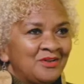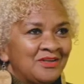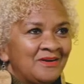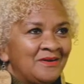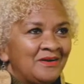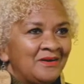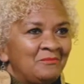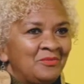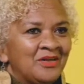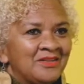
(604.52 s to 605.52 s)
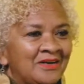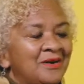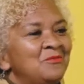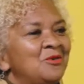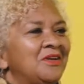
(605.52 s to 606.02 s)
the
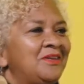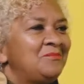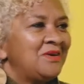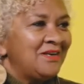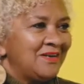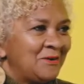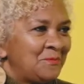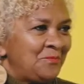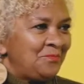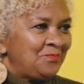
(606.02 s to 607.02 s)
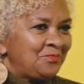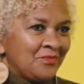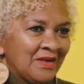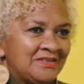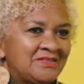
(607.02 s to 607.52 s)
community media.
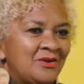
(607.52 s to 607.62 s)
So